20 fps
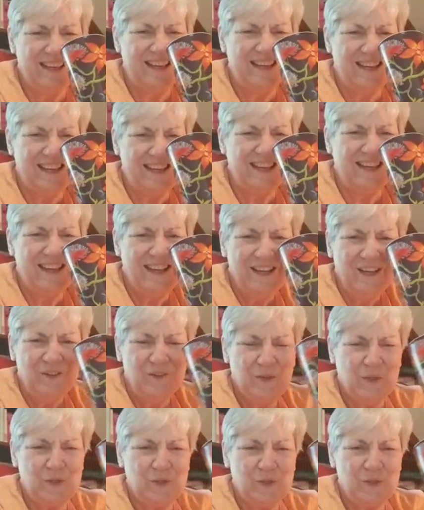The
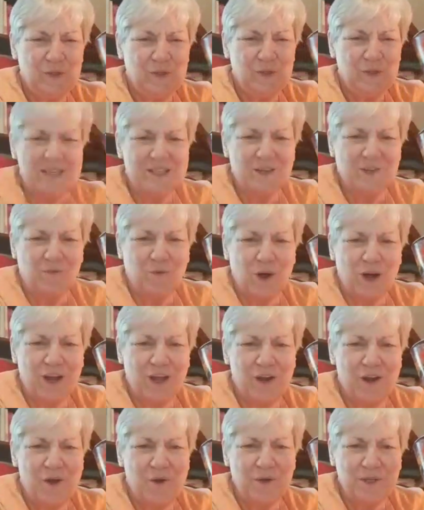joy is on a
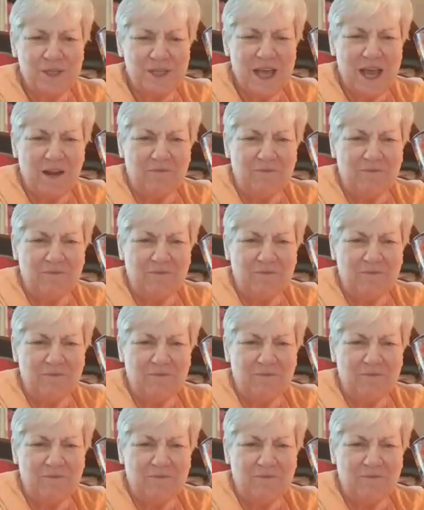telephone.